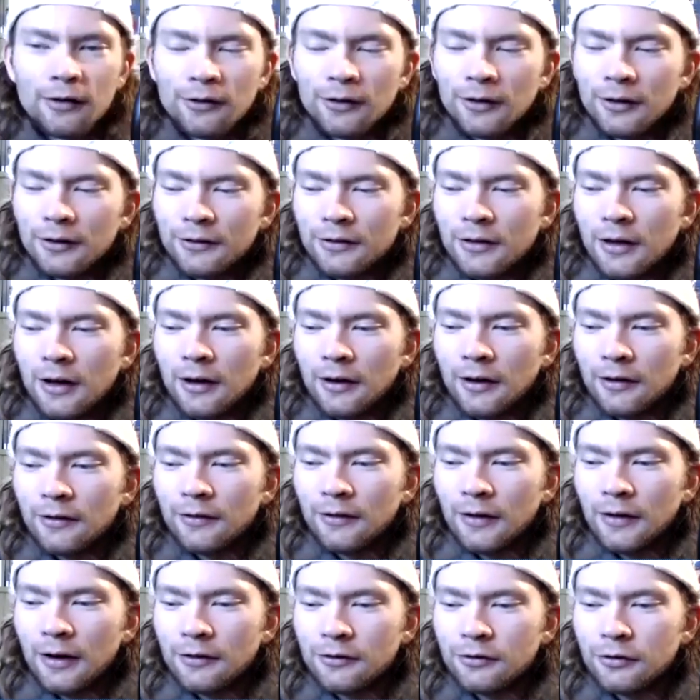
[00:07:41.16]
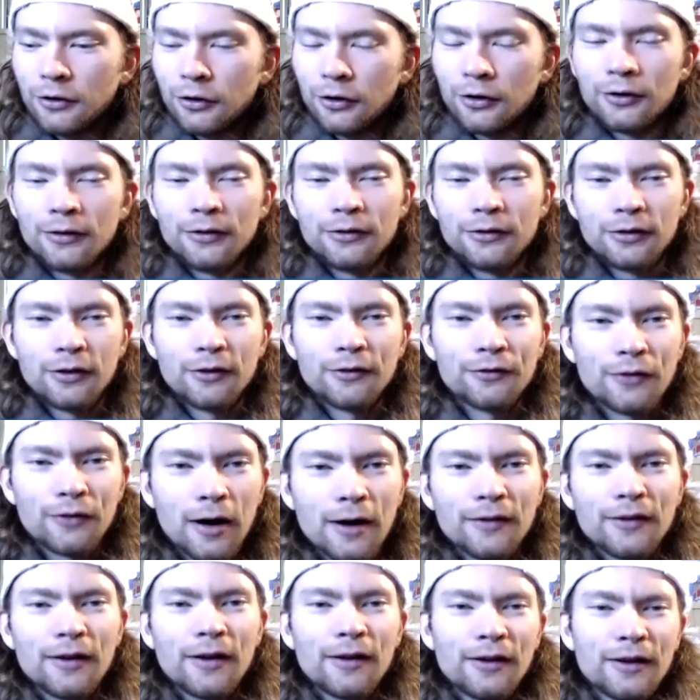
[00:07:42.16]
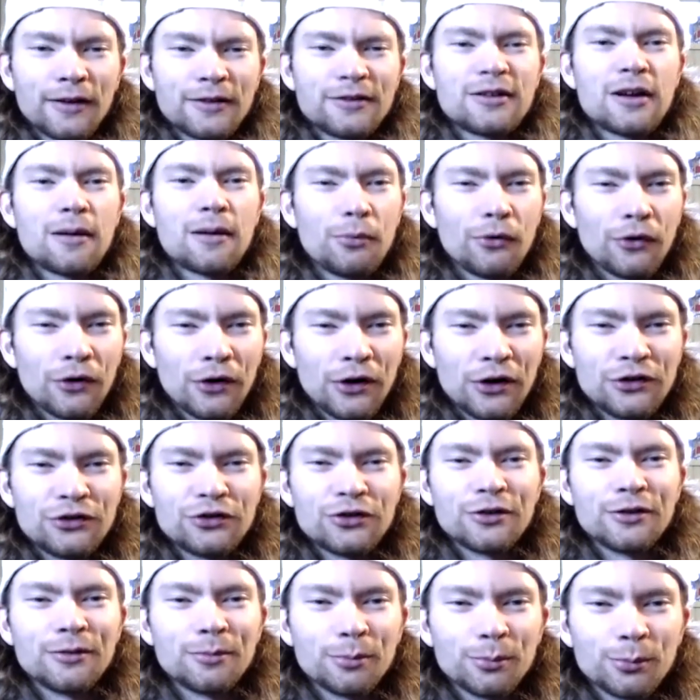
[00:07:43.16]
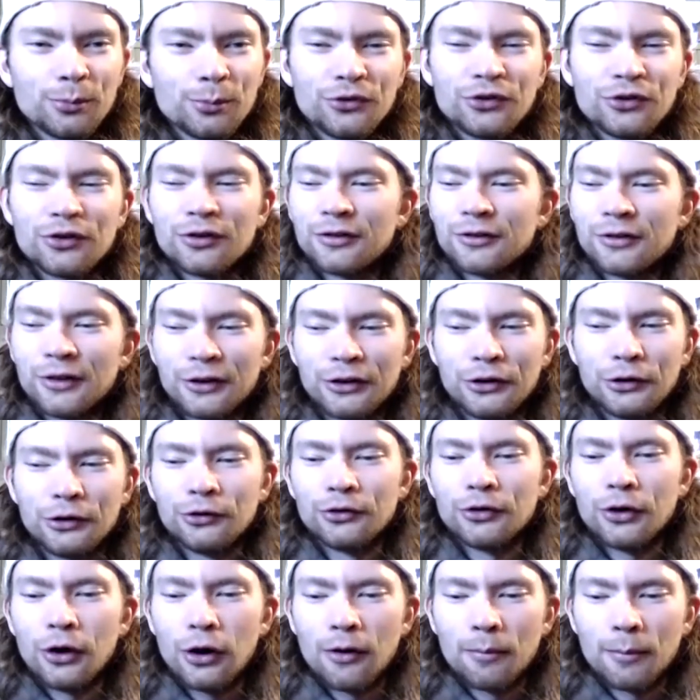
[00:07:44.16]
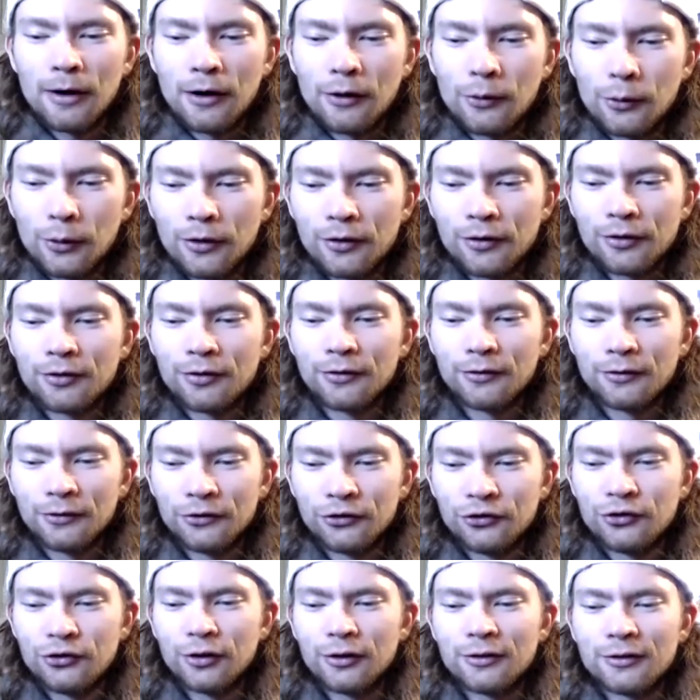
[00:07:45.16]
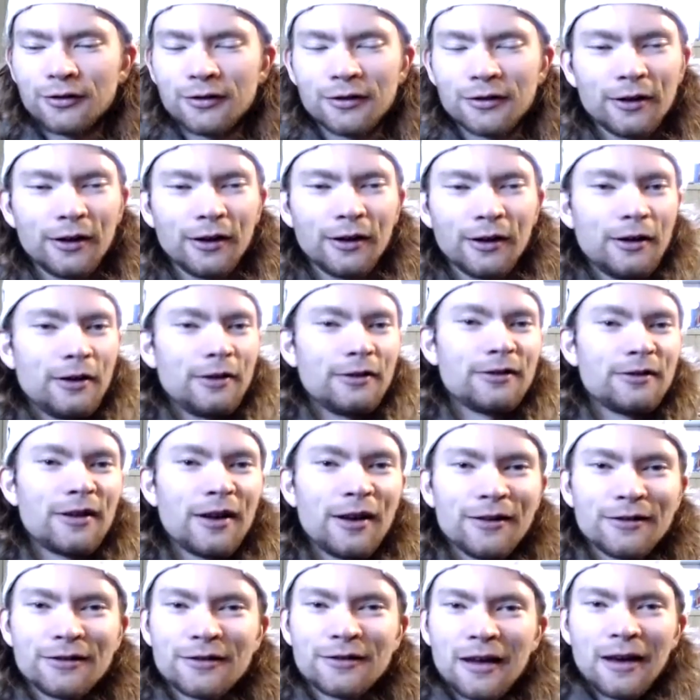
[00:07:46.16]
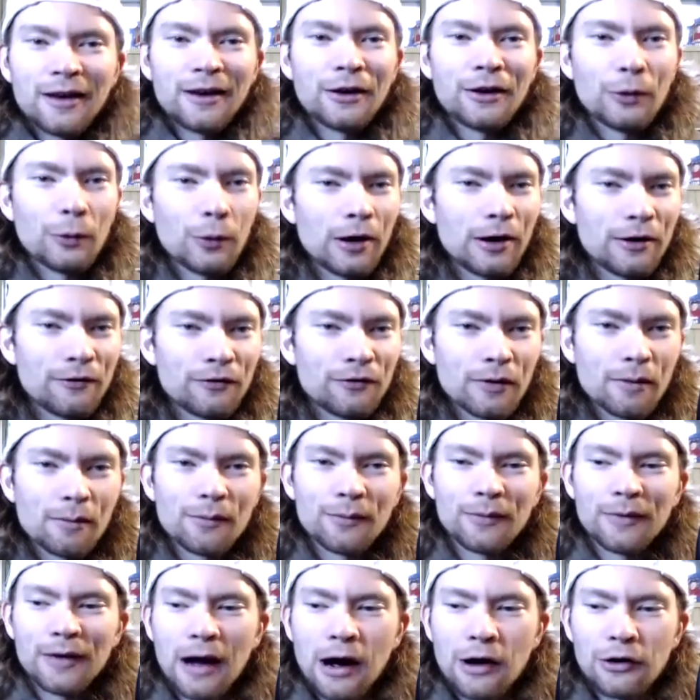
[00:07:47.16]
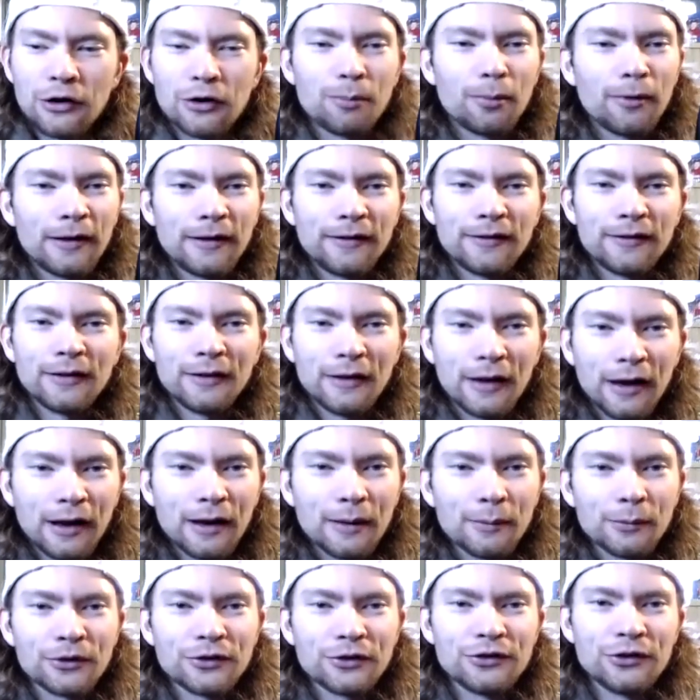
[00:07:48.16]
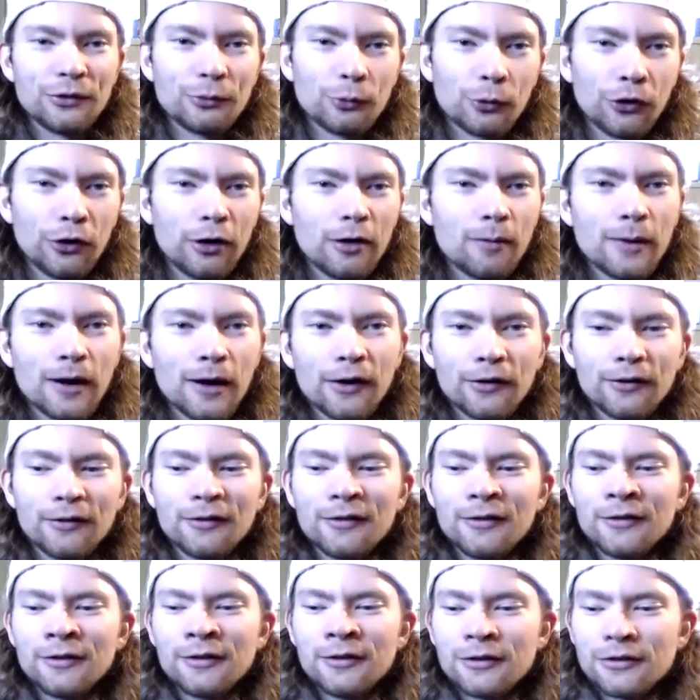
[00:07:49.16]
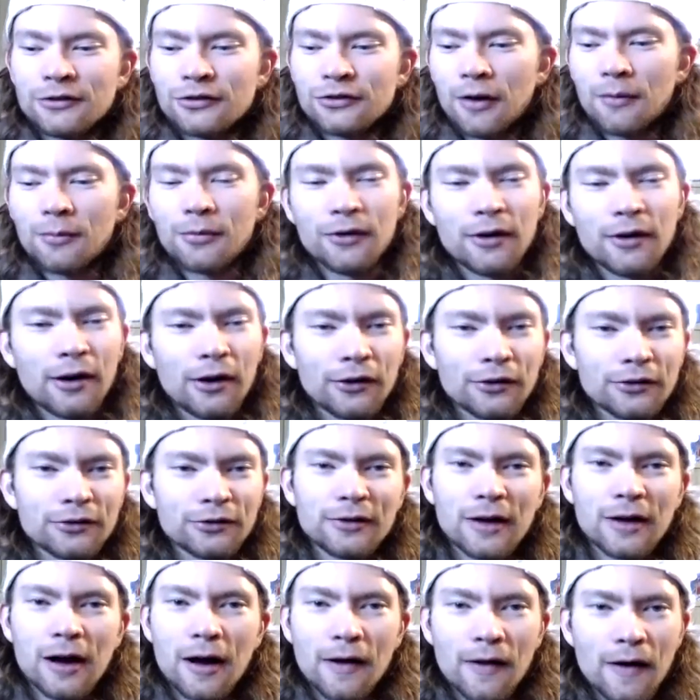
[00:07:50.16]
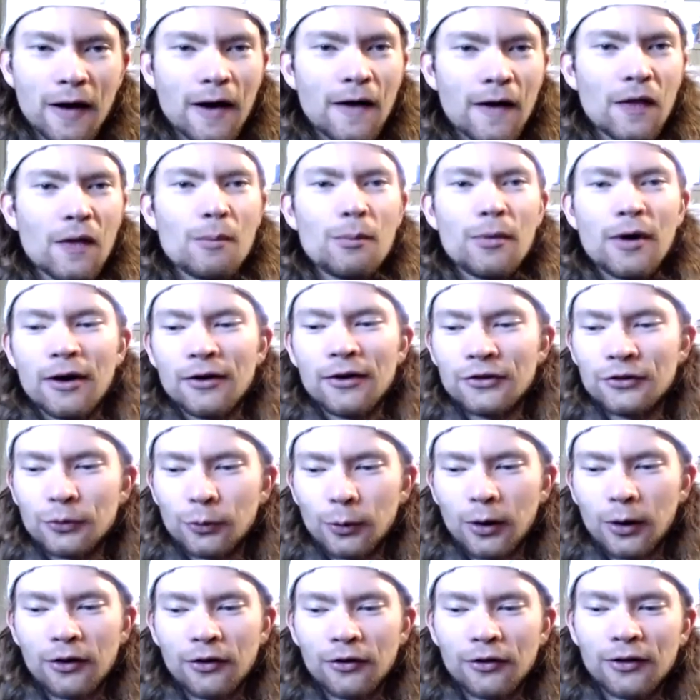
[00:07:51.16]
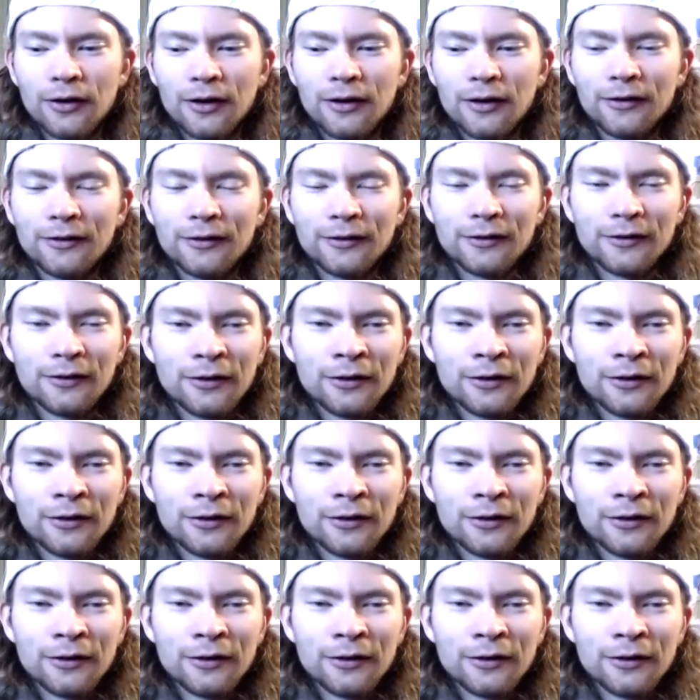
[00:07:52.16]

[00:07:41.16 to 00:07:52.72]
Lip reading: like, that's good to find that, like, separation, just like you were talking about with just, like, it's taken away from how you're playing the game because 'cause you're worried about something else on the bench rather than